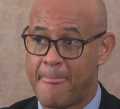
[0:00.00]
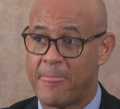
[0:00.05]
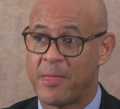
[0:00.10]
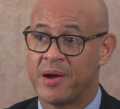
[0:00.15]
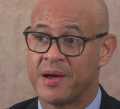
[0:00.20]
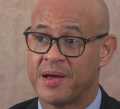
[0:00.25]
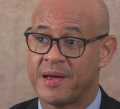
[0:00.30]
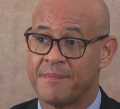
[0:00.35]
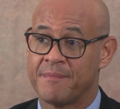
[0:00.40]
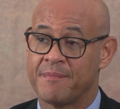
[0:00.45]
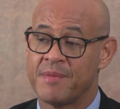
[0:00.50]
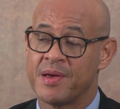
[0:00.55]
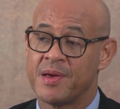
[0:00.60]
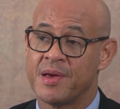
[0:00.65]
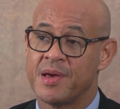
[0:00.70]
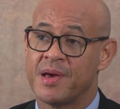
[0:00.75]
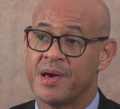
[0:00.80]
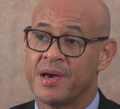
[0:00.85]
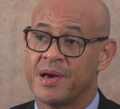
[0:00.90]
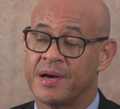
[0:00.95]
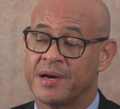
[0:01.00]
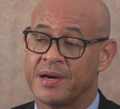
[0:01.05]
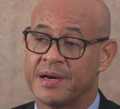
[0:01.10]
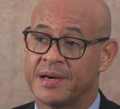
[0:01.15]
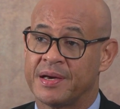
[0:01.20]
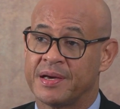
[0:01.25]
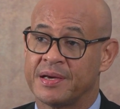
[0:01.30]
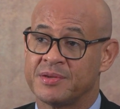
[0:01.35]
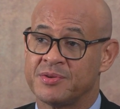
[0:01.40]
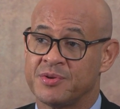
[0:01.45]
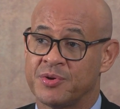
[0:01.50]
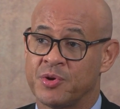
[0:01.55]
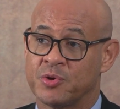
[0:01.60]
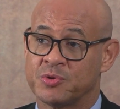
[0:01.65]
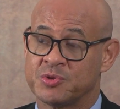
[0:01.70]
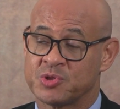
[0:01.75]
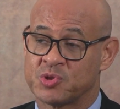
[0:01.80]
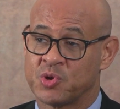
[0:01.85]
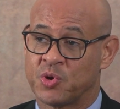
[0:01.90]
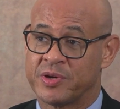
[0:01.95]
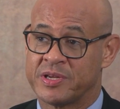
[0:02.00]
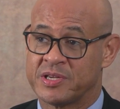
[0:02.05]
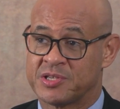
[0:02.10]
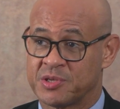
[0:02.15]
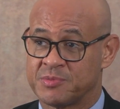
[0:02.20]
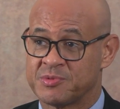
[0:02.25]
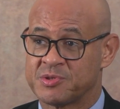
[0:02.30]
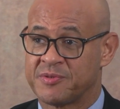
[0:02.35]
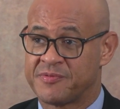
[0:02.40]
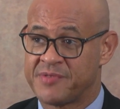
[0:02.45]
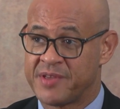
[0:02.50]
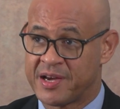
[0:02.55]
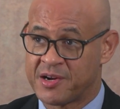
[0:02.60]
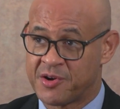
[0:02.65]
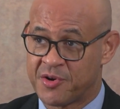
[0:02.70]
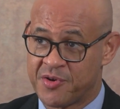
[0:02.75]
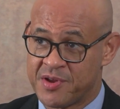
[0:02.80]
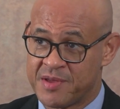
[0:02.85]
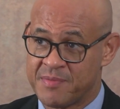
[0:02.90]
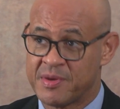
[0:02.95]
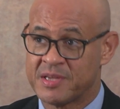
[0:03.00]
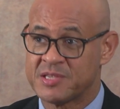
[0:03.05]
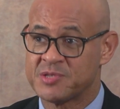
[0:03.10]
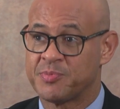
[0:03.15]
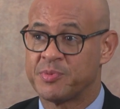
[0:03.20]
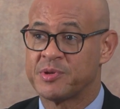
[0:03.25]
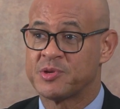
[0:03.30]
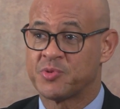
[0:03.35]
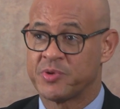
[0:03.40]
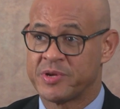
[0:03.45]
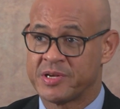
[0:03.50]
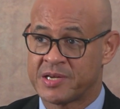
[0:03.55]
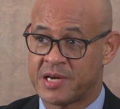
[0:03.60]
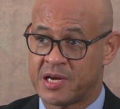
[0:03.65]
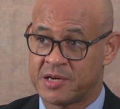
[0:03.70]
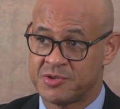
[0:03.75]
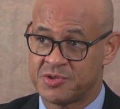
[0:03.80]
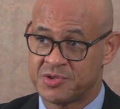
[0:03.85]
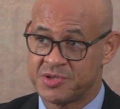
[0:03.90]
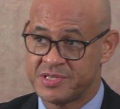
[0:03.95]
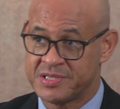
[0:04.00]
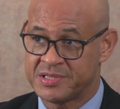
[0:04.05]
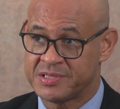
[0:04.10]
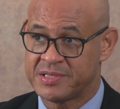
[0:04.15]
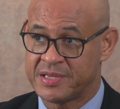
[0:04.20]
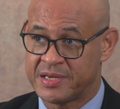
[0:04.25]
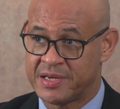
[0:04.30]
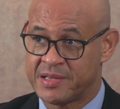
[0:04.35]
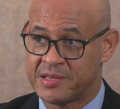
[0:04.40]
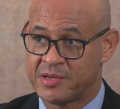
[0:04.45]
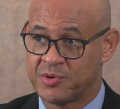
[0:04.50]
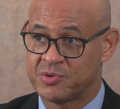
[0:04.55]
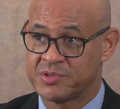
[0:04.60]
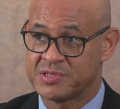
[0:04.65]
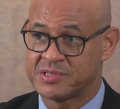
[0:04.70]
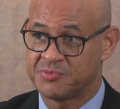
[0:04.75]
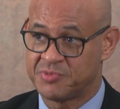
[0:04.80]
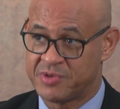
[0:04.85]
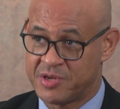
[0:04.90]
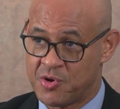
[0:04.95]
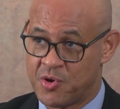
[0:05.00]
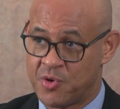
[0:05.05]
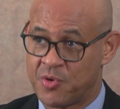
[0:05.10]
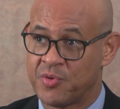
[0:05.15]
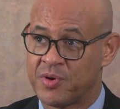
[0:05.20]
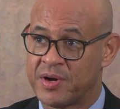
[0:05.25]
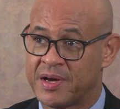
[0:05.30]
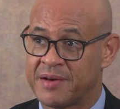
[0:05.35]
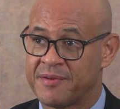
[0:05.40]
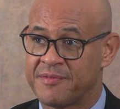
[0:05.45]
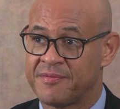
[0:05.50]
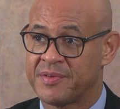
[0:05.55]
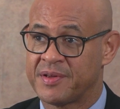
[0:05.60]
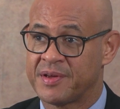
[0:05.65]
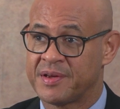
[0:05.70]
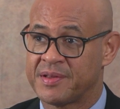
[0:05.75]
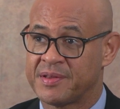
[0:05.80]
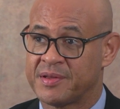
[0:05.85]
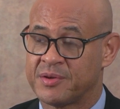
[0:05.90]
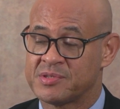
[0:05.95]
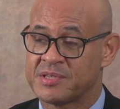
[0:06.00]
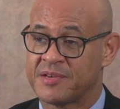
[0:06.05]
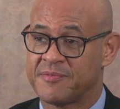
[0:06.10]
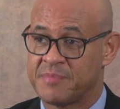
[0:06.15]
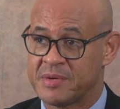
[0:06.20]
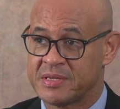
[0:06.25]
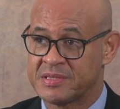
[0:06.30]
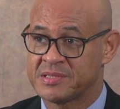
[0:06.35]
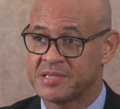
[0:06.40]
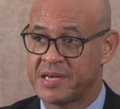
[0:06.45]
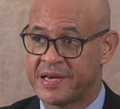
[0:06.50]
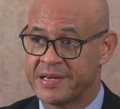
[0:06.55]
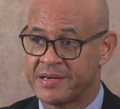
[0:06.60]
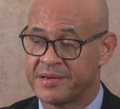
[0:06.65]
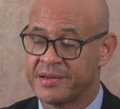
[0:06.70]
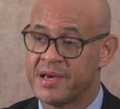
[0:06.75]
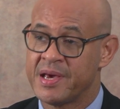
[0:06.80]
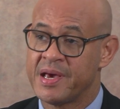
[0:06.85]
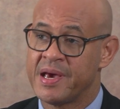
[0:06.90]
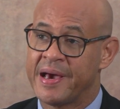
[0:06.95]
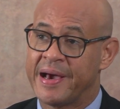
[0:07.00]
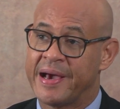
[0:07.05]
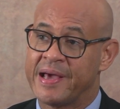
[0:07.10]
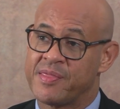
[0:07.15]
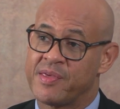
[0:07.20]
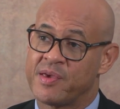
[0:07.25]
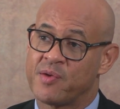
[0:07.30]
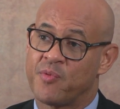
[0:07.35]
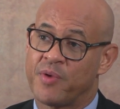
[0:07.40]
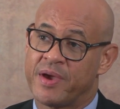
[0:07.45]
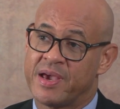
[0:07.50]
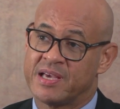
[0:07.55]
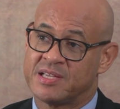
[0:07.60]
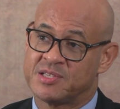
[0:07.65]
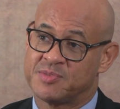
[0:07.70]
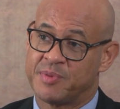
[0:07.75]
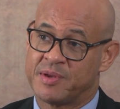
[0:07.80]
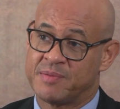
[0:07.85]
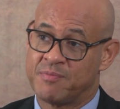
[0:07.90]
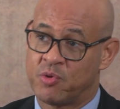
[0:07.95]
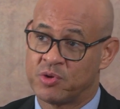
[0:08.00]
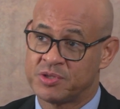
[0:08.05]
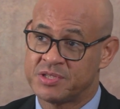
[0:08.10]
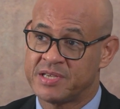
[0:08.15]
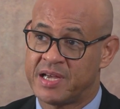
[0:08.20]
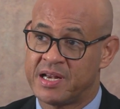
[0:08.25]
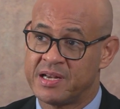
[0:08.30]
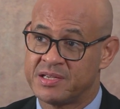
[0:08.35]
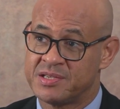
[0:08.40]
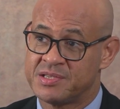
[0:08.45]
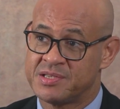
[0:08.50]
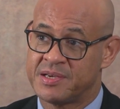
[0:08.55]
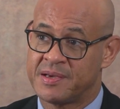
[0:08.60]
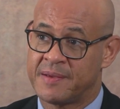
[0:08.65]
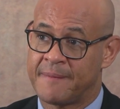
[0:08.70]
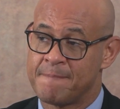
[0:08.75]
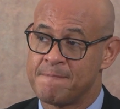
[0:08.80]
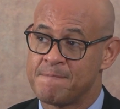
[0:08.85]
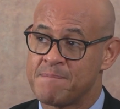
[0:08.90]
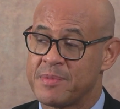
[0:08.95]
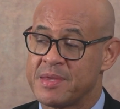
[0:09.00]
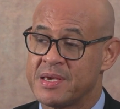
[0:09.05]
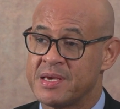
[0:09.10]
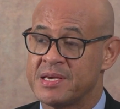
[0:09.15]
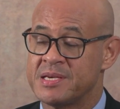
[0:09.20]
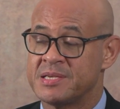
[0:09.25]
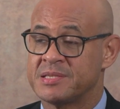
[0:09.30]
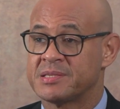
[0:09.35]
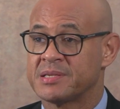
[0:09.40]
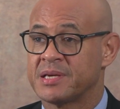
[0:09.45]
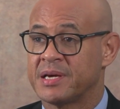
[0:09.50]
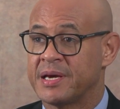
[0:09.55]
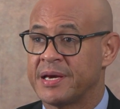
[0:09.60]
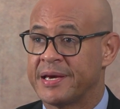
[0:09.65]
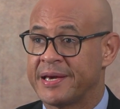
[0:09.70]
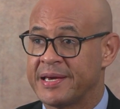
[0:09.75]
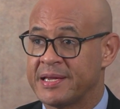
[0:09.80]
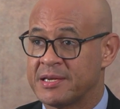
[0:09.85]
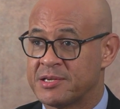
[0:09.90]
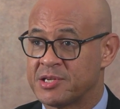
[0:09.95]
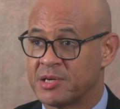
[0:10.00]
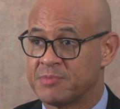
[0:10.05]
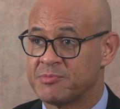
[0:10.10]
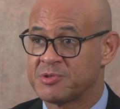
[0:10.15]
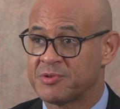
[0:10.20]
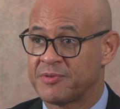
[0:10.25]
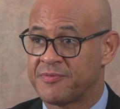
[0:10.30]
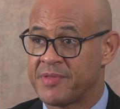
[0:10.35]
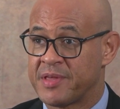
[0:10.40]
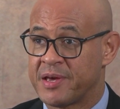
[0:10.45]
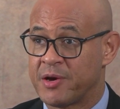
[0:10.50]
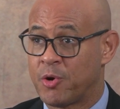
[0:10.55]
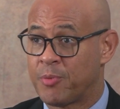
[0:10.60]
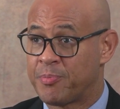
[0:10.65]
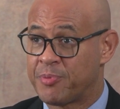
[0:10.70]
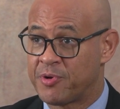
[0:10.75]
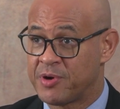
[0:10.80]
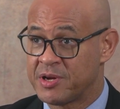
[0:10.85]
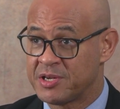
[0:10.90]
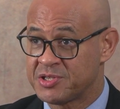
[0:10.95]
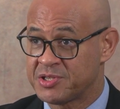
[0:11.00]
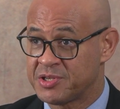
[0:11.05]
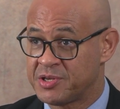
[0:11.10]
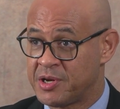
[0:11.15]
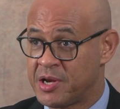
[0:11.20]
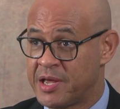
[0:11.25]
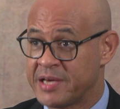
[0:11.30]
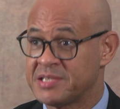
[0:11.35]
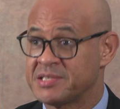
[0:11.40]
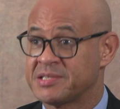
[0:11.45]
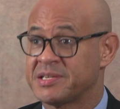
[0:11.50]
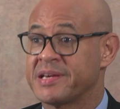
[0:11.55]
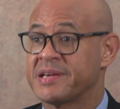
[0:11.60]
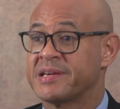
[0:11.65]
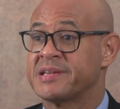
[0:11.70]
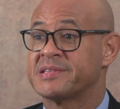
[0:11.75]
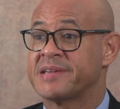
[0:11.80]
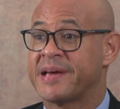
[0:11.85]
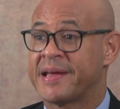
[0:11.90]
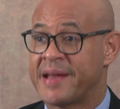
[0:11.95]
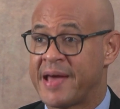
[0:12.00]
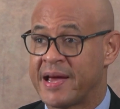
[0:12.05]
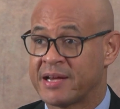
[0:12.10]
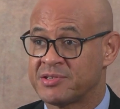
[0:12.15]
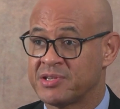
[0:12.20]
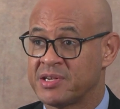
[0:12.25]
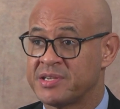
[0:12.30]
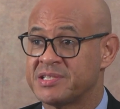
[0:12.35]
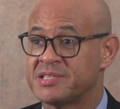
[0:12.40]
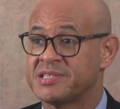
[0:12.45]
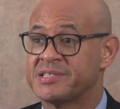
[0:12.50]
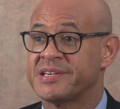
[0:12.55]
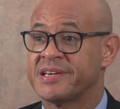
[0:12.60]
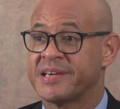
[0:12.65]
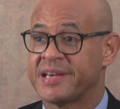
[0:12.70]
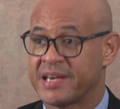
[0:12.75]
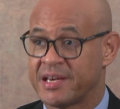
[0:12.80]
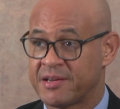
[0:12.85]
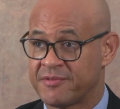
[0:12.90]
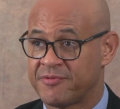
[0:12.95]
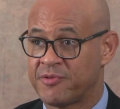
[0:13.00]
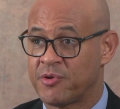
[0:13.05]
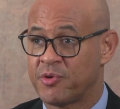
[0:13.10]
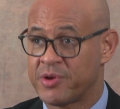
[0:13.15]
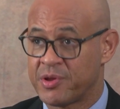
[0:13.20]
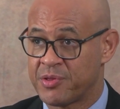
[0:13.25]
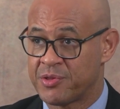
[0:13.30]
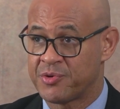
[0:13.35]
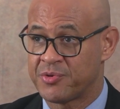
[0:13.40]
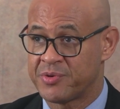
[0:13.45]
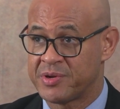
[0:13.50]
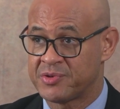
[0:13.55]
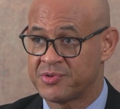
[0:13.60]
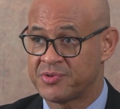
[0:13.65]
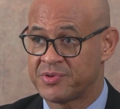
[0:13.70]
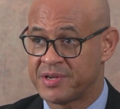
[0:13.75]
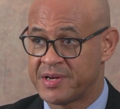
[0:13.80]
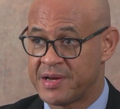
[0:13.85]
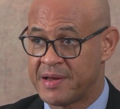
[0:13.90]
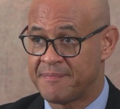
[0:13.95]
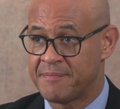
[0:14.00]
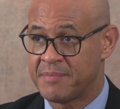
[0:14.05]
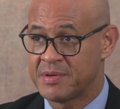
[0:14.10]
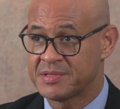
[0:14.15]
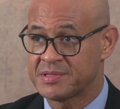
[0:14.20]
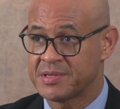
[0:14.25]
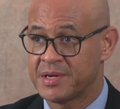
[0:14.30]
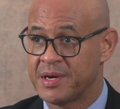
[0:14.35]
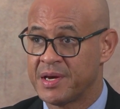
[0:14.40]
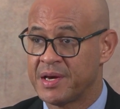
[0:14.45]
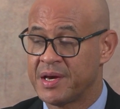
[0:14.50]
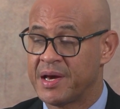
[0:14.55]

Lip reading: So in terms of the agreements between countries, those we know have been signed. I think where it's been more challenging is in terms of the operationalizing it and actually seeing it flowing through into the numbers.